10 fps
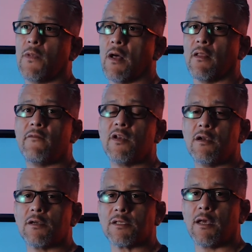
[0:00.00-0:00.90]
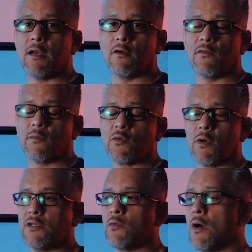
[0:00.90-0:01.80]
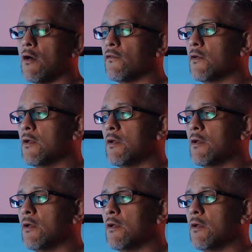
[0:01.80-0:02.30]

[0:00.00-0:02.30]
11 years later from 2012,